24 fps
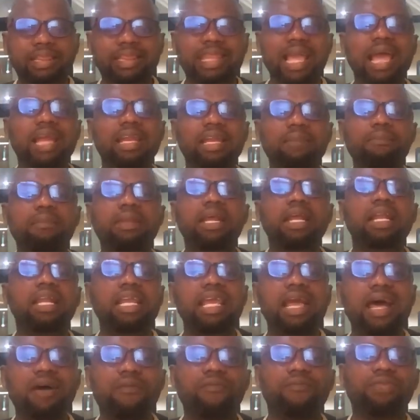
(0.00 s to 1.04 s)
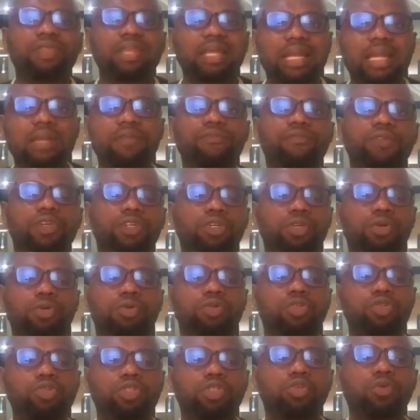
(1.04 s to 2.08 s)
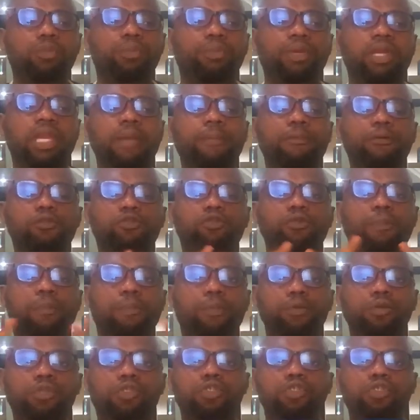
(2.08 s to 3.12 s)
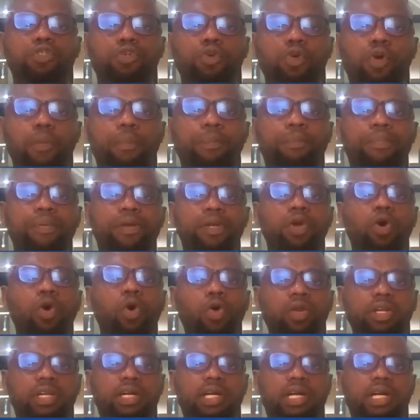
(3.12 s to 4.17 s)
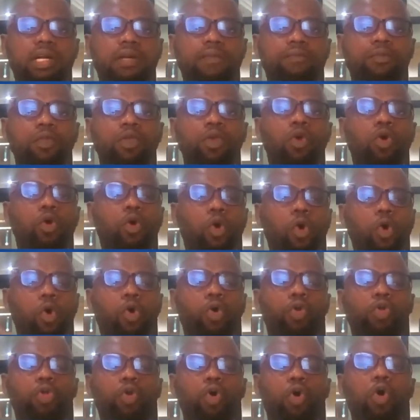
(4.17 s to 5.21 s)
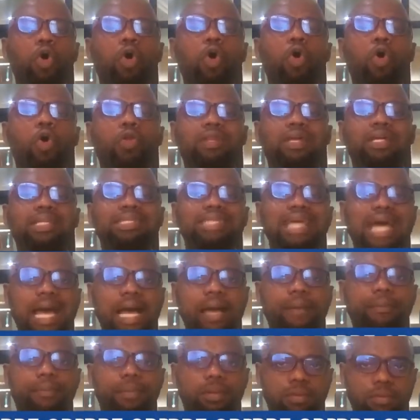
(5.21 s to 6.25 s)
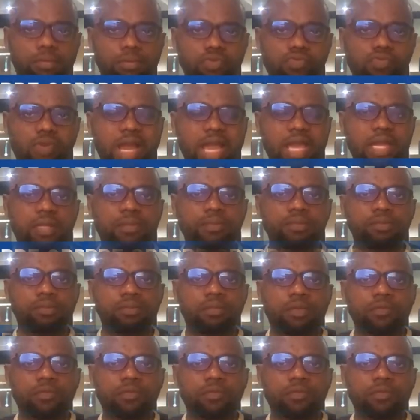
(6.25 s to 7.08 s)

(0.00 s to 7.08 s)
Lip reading: Then immediately after that video, you should be able to put your pre-order or your order tab, right?